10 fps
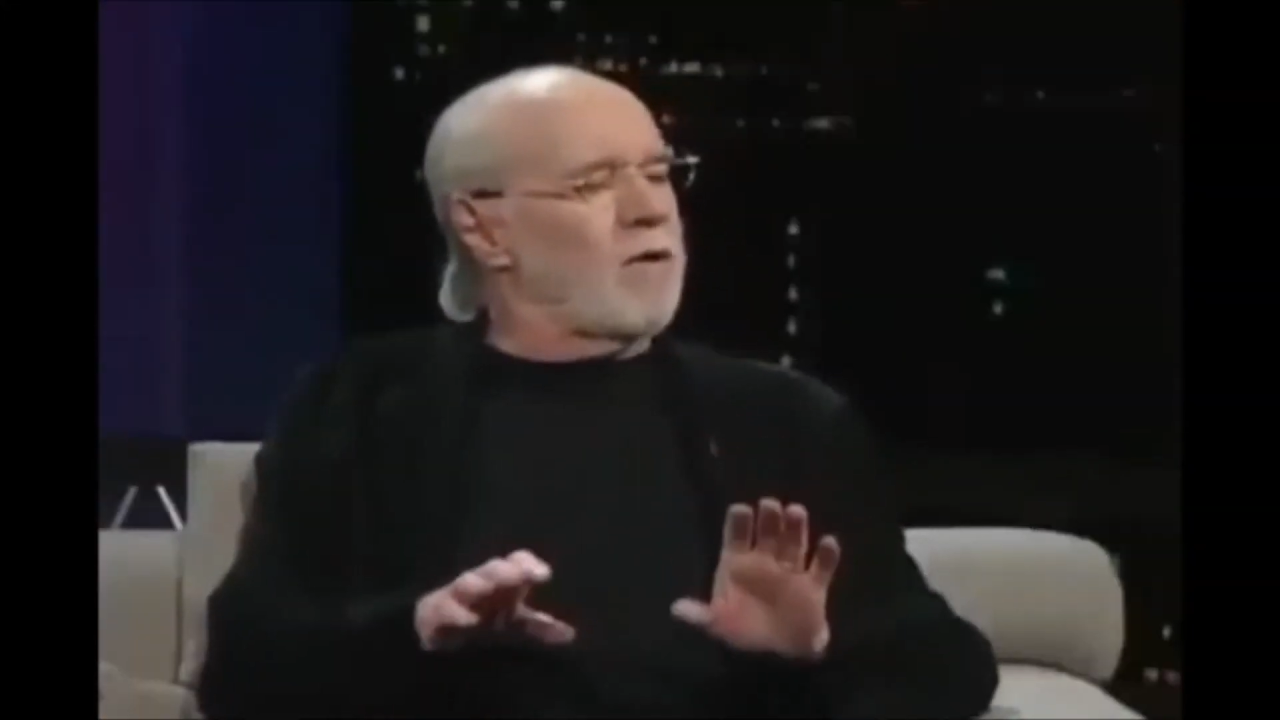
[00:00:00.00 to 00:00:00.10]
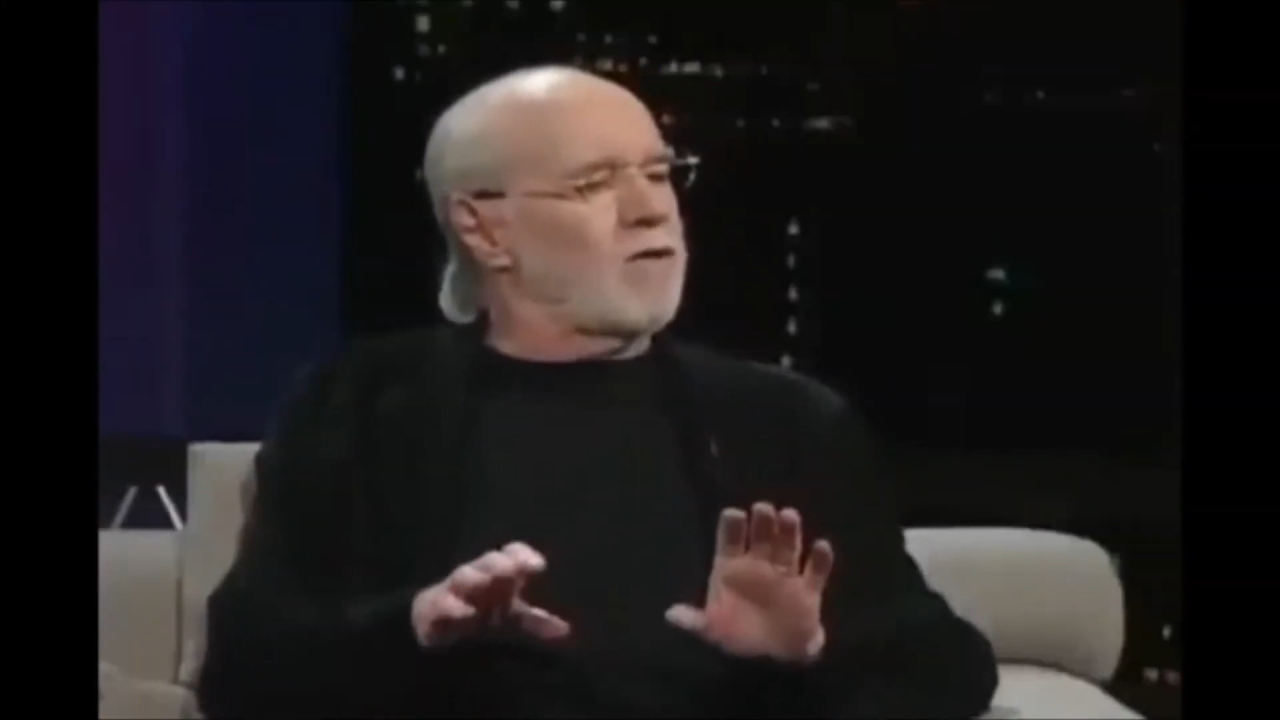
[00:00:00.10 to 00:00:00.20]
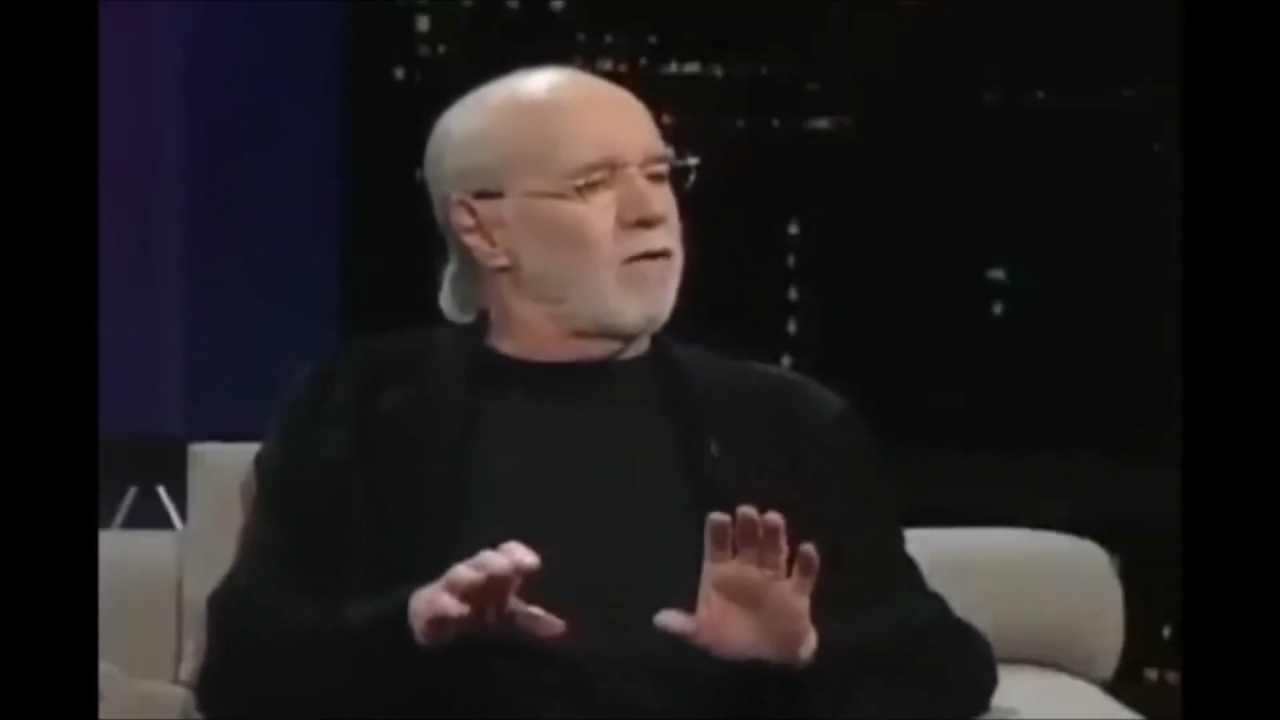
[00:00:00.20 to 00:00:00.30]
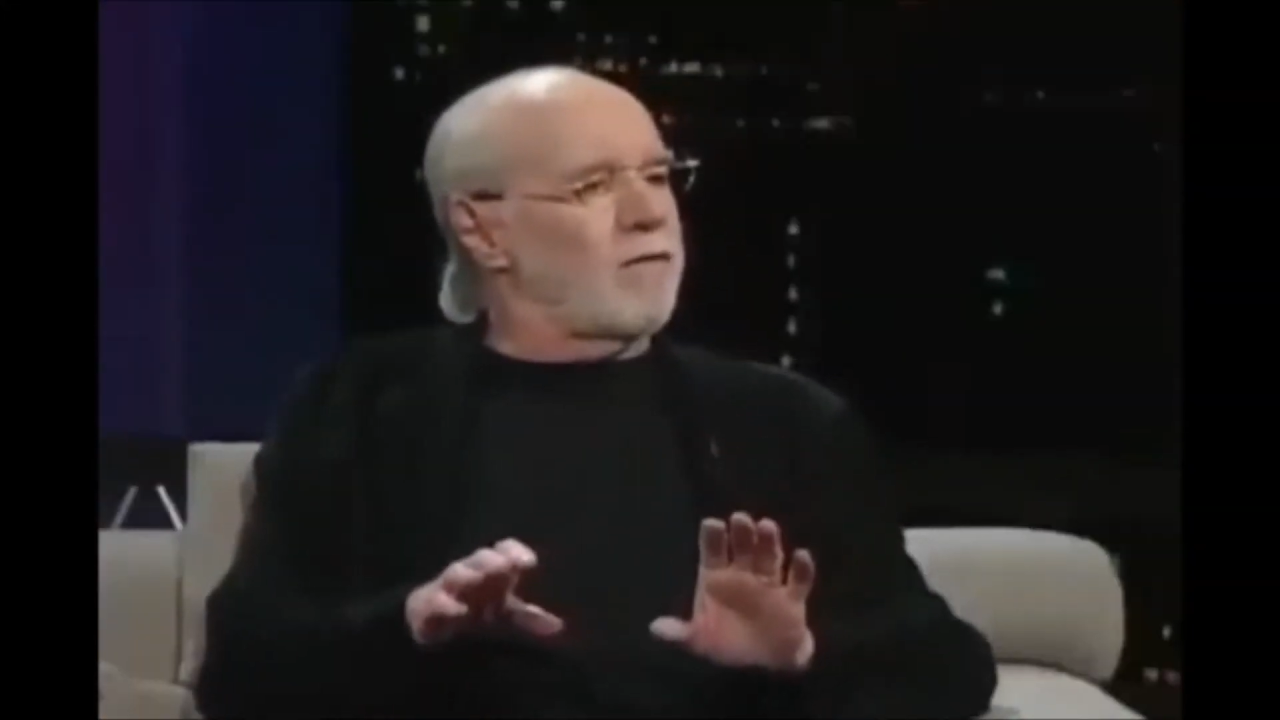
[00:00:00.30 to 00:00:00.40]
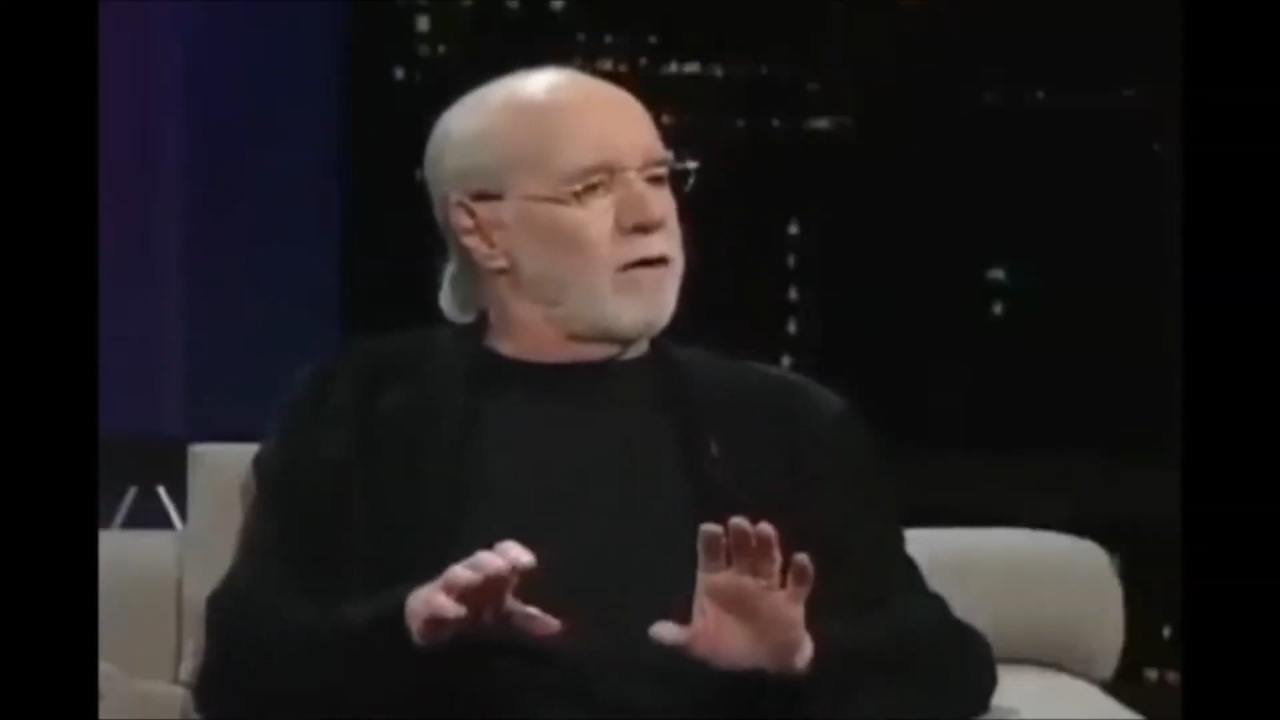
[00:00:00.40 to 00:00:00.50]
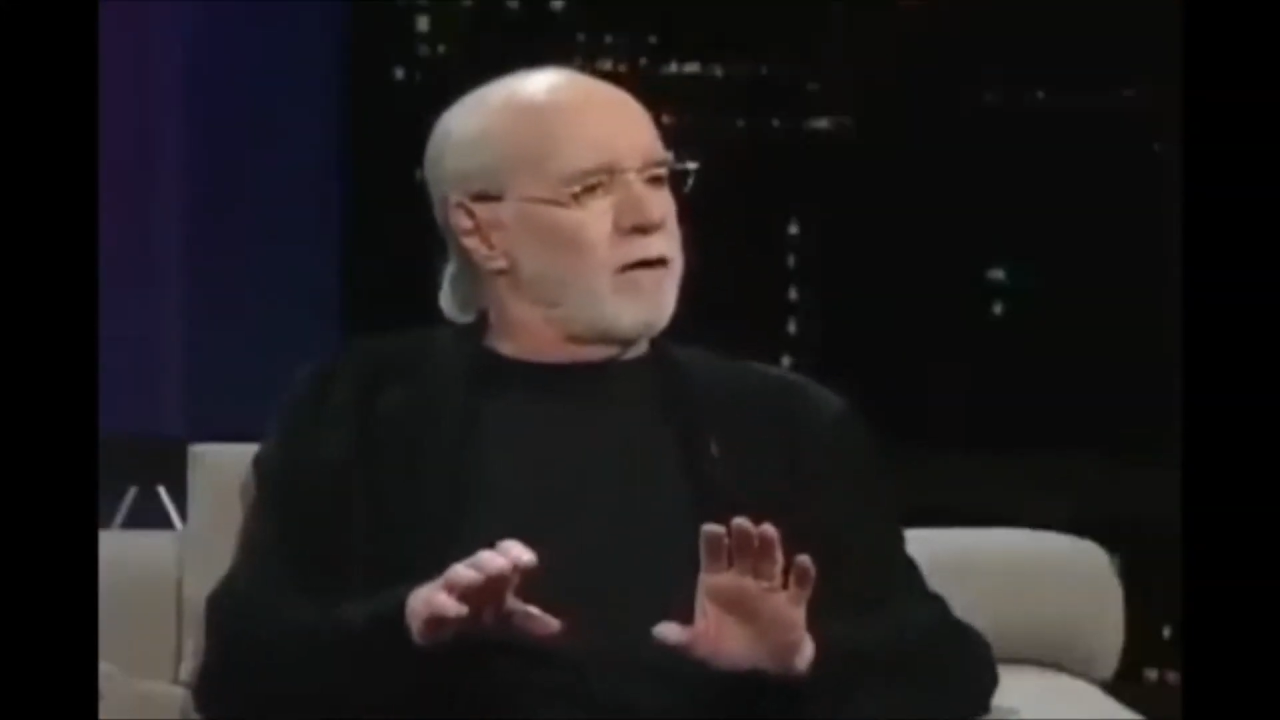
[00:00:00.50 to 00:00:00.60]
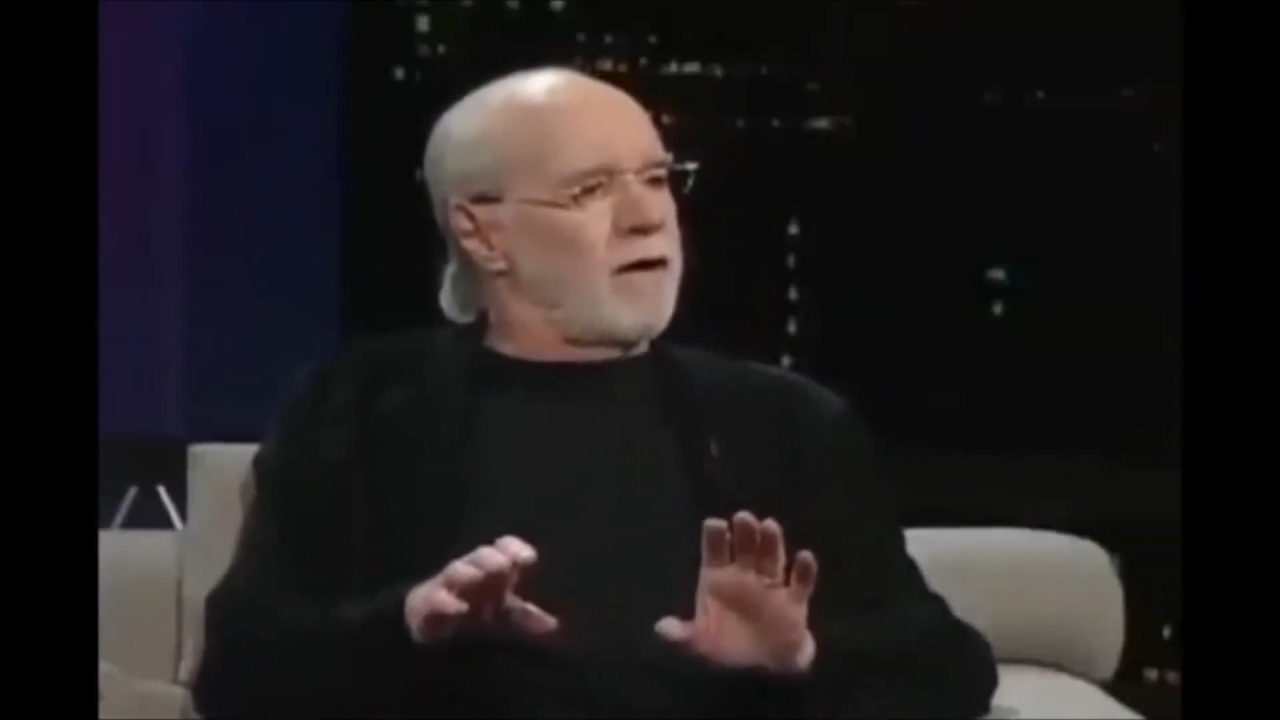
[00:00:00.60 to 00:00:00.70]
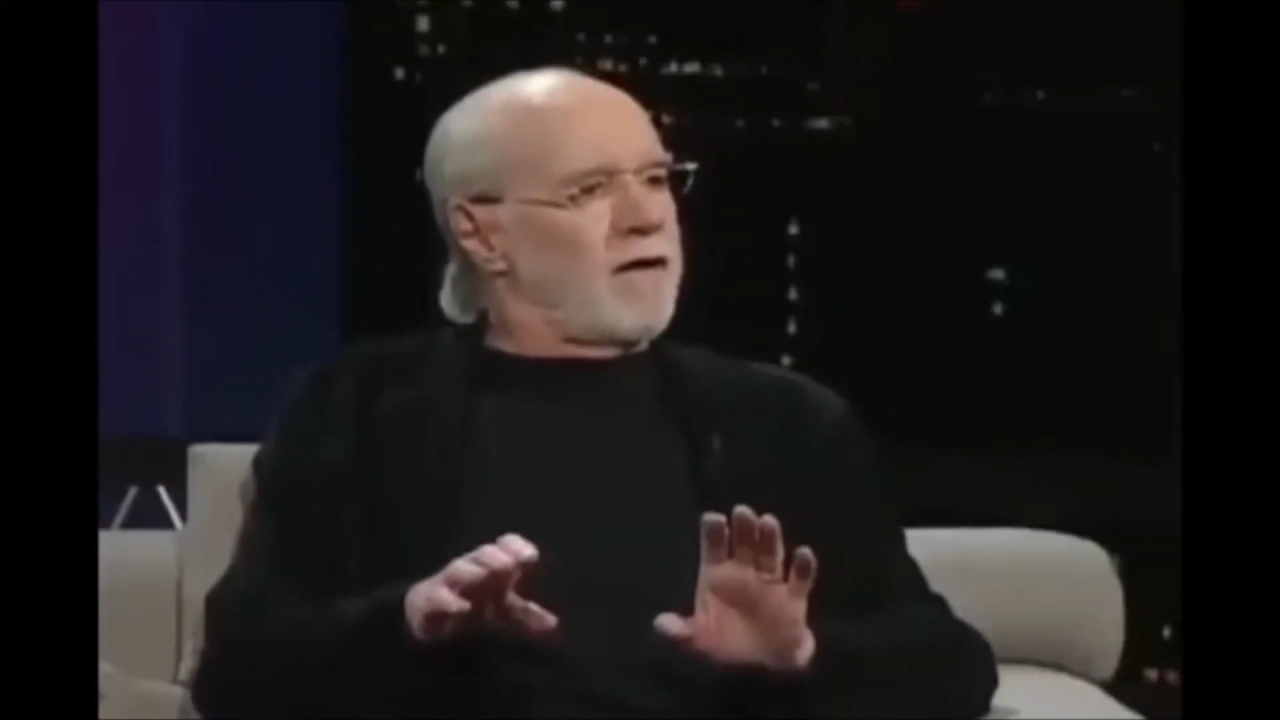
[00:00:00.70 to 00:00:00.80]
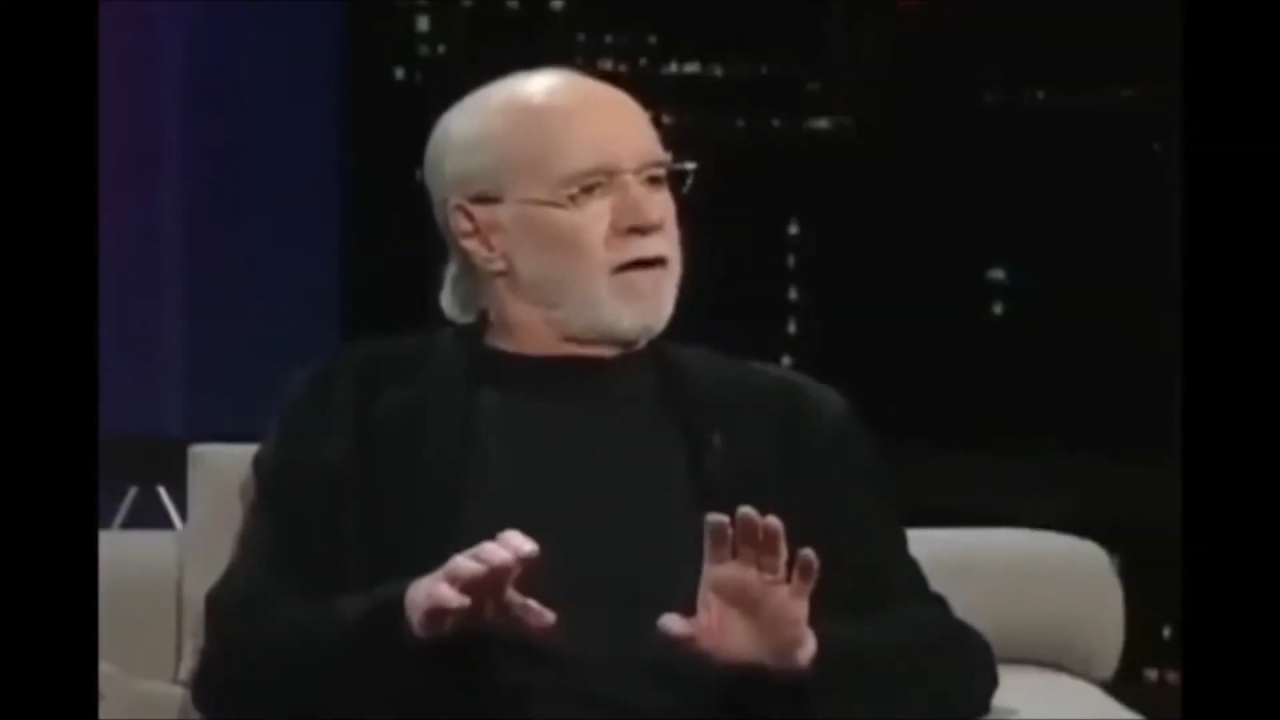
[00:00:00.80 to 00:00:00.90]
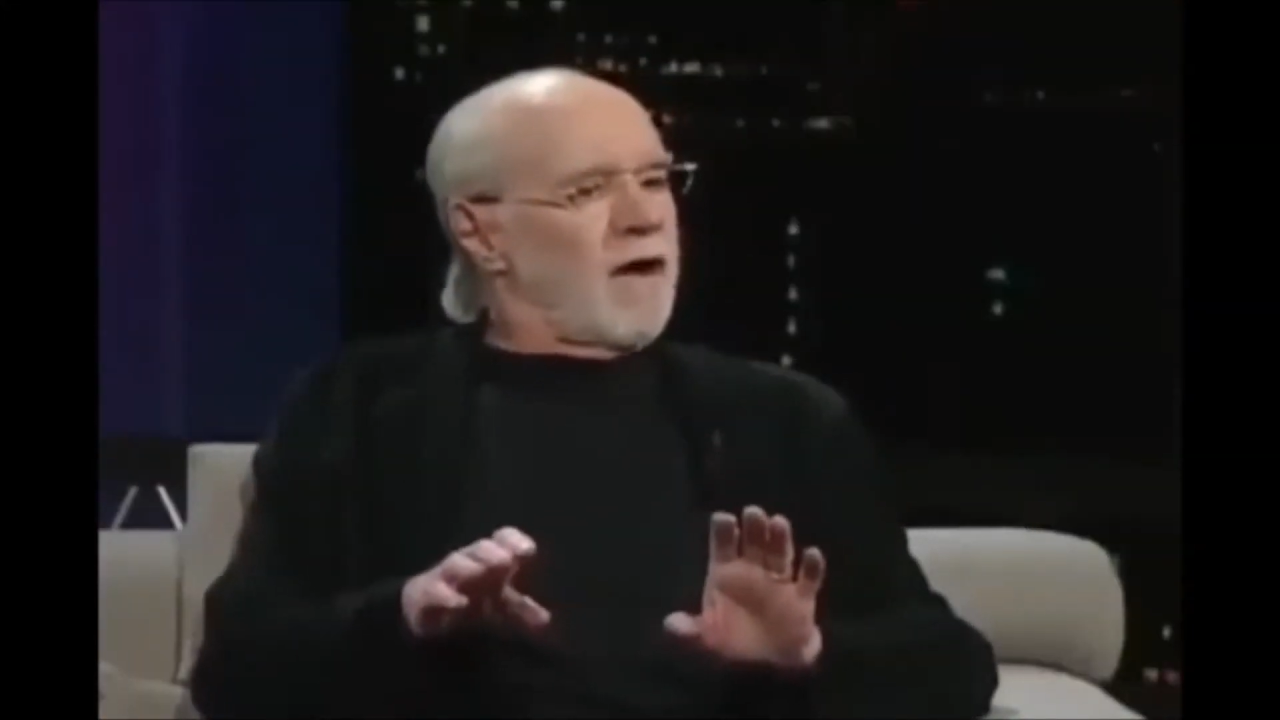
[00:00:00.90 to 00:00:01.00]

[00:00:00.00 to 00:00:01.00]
myself in.